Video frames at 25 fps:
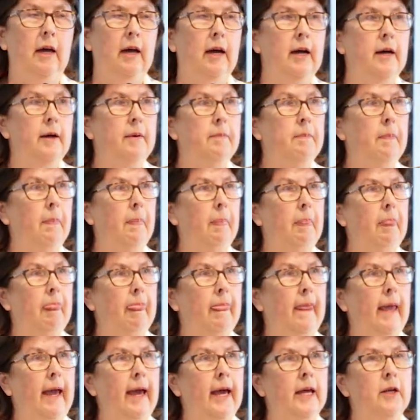
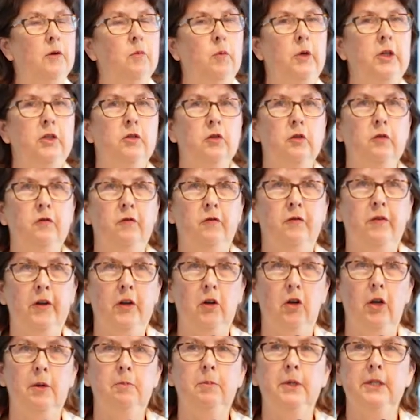And we do
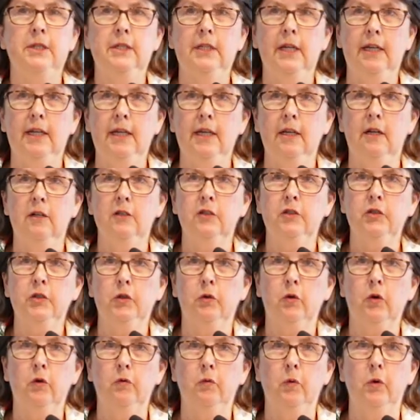very particular
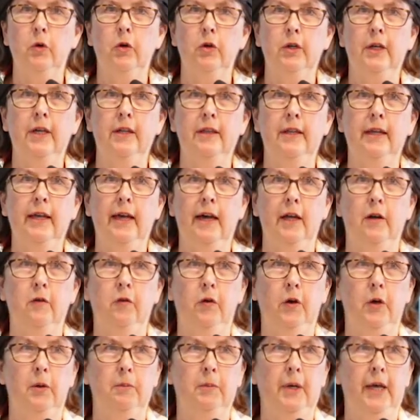sort of work in the
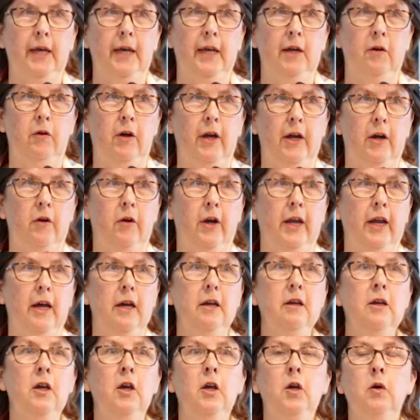out-of-home care
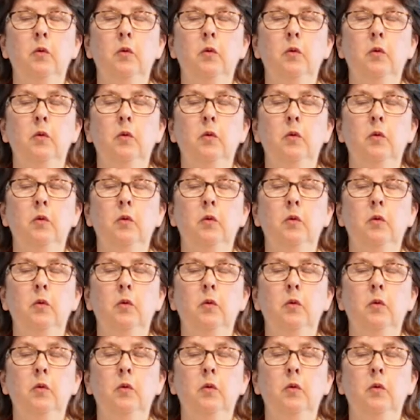area,